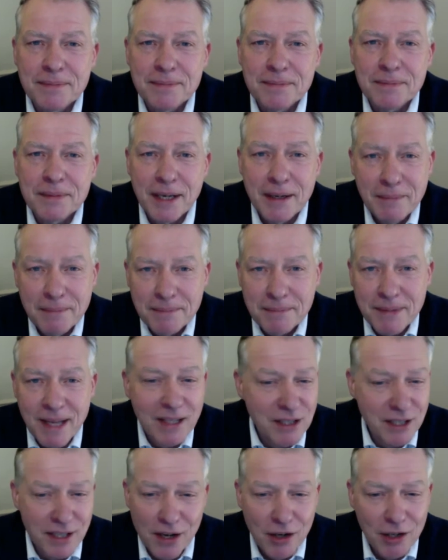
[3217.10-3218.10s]
Yeah,
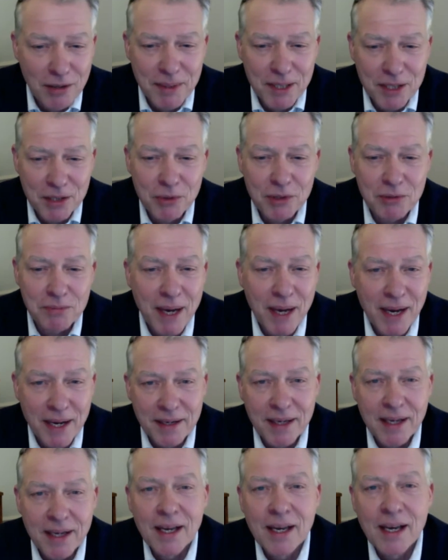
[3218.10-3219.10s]
that's the argument that's always made,
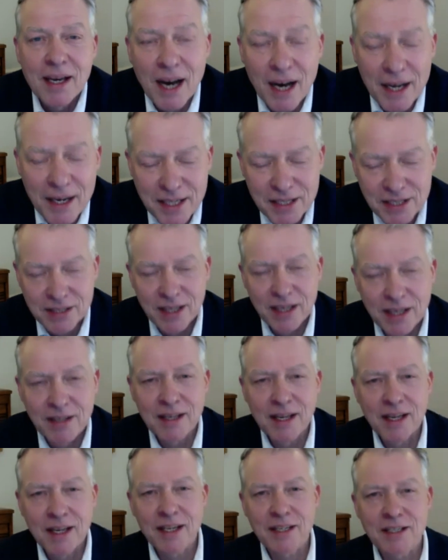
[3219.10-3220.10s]
and
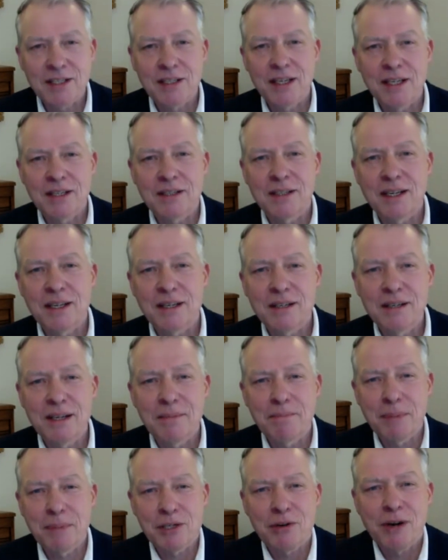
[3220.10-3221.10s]

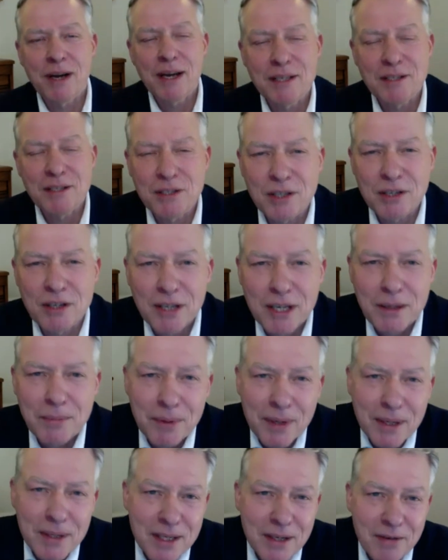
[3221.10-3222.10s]
it betrays a sort of
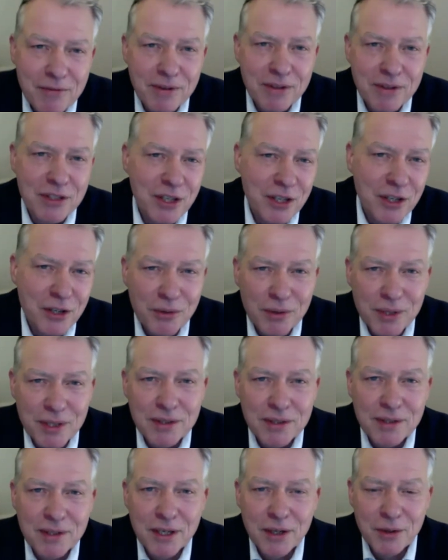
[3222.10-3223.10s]
liberal indifference to who
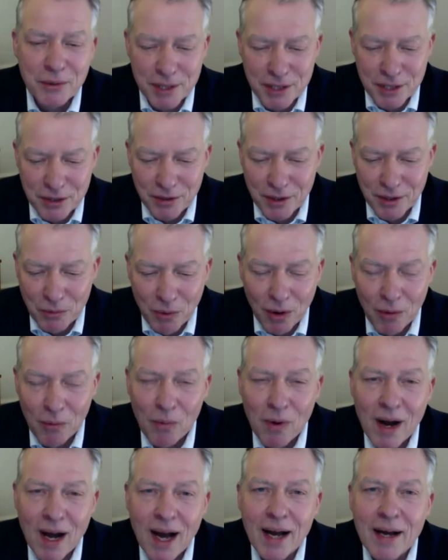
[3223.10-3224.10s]
is doing what
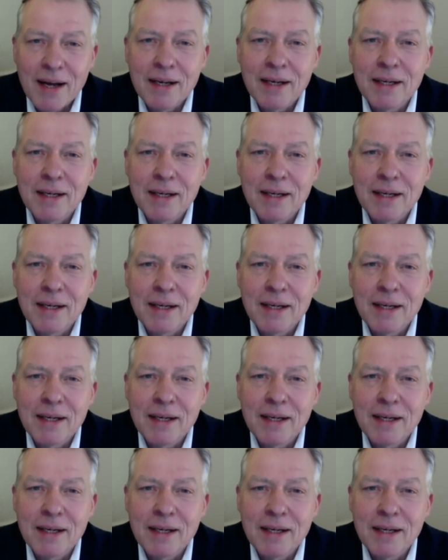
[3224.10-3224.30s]
where.